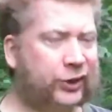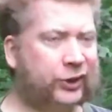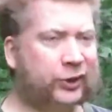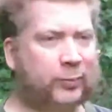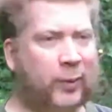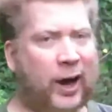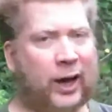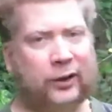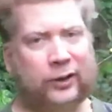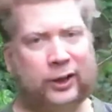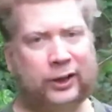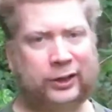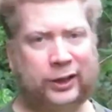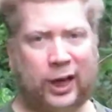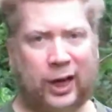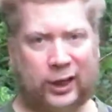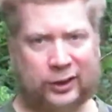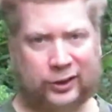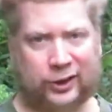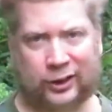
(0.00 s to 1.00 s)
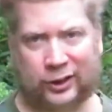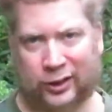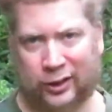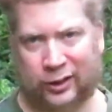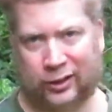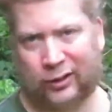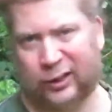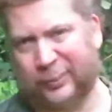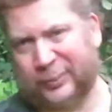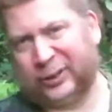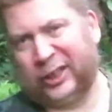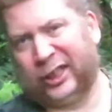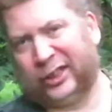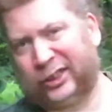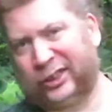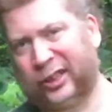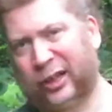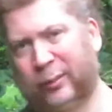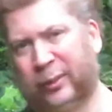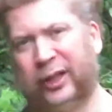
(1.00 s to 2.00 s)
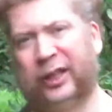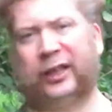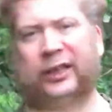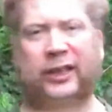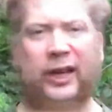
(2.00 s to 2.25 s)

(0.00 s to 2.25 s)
It's mildly toxic, you know, upset stomach,